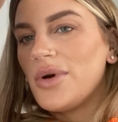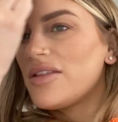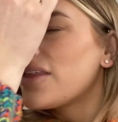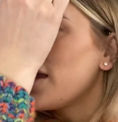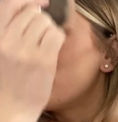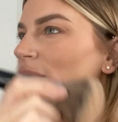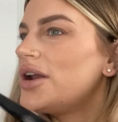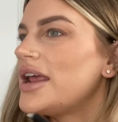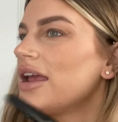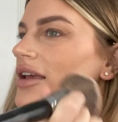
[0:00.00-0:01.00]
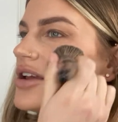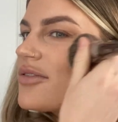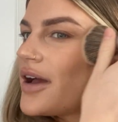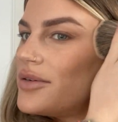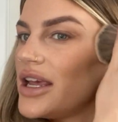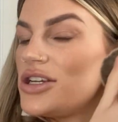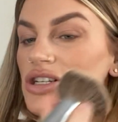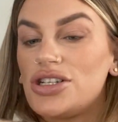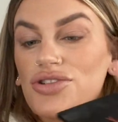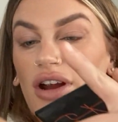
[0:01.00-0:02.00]
with like putting your
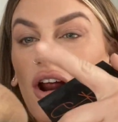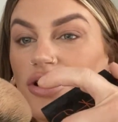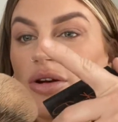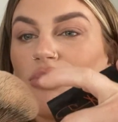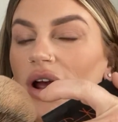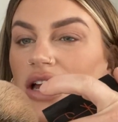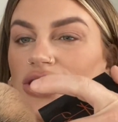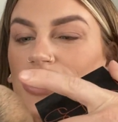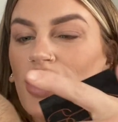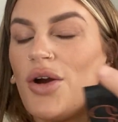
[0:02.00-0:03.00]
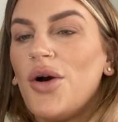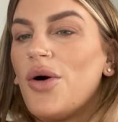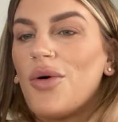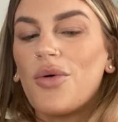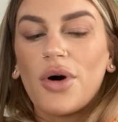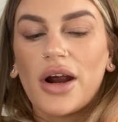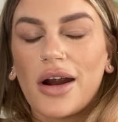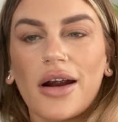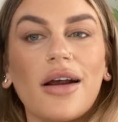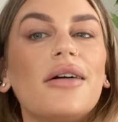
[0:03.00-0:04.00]
foundation straight on your brush
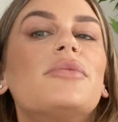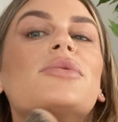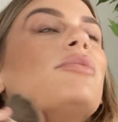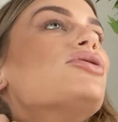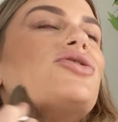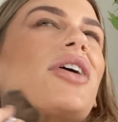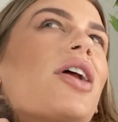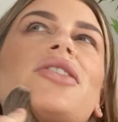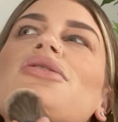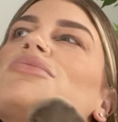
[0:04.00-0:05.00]
or straight on